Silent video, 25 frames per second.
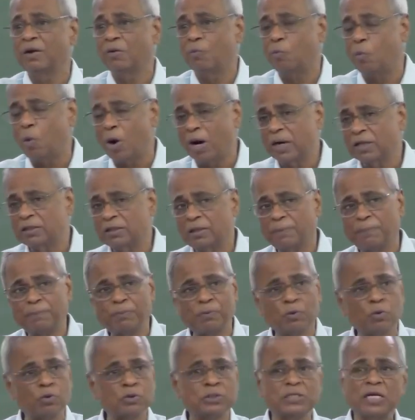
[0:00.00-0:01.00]
what are the
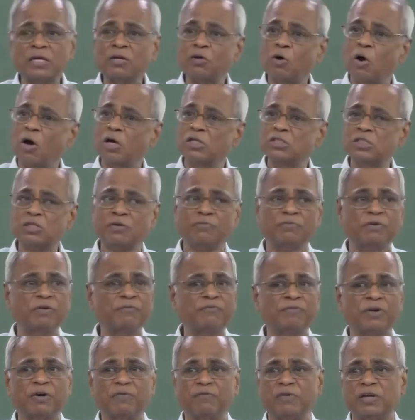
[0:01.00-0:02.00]
pros and cons of
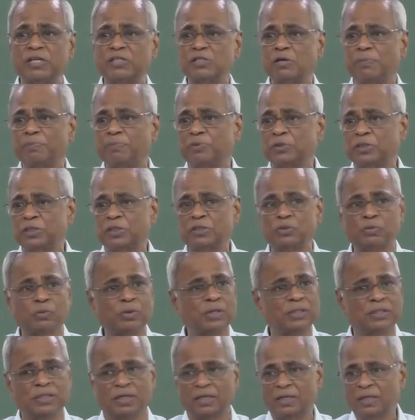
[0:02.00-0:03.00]
different ways of putting
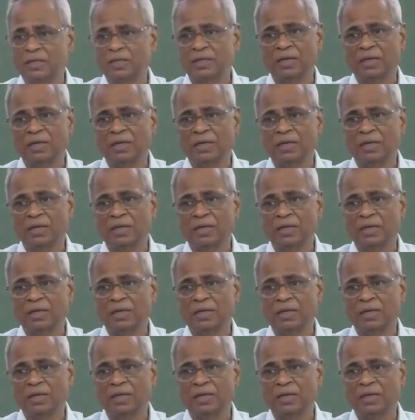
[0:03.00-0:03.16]
together,